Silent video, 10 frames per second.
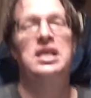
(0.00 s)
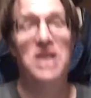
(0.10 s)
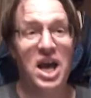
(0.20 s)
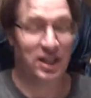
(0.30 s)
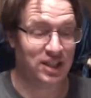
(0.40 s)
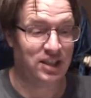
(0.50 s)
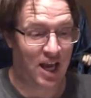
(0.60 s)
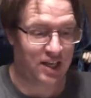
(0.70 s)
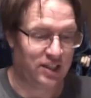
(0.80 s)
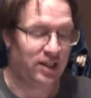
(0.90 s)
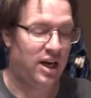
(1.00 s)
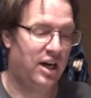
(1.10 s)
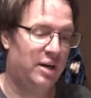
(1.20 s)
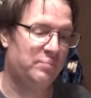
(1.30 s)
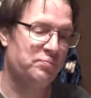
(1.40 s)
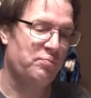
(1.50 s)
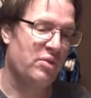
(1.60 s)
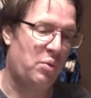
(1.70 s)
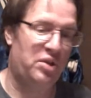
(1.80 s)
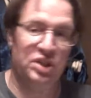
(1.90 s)
Yes, exactly. Uh,
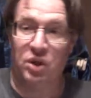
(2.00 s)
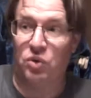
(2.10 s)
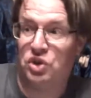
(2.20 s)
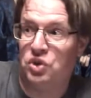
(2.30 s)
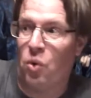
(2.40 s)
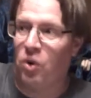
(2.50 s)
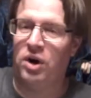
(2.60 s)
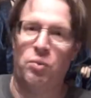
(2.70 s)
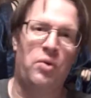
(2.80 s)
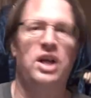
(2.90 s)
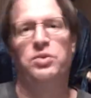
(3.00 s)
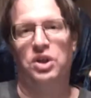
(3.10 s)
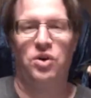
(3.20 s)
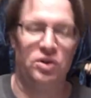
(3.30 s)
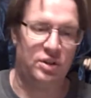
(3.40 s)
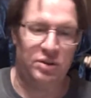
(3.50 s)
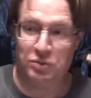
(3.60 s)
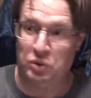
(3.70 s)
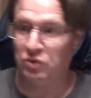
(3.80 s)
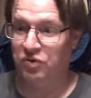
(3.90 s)
with his little sword. Well, that's what he calls it.
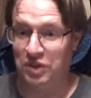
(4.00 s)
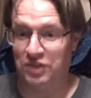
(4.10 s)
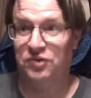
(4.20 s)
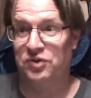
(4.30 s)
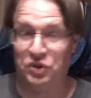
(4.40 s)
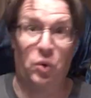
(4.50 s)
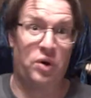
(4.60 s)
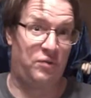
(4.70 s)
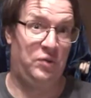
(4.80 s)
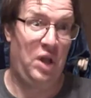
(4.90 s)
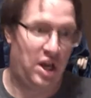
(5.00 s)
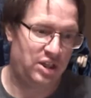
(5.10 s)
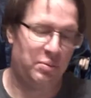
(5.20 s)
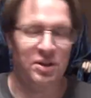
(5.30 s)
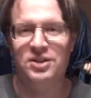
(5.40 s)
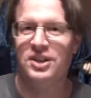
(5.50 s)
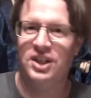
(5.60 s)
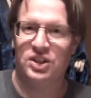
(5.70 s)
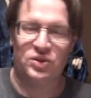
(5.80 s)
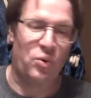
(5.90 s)
His, his sword of flesh, but
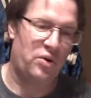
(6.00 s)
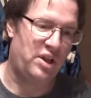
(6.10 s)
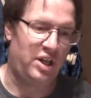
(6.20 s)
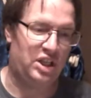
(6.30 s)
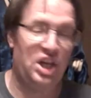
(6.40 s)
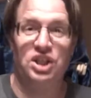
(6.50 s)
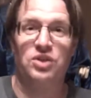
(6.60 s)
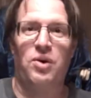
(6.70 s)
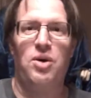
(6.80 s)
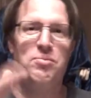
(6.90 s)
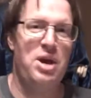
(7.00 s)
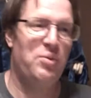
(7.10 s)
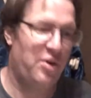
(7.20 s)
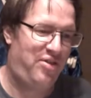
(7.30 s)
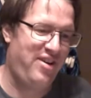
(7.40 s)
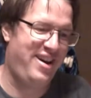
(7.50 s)
his sword that he chases around men with.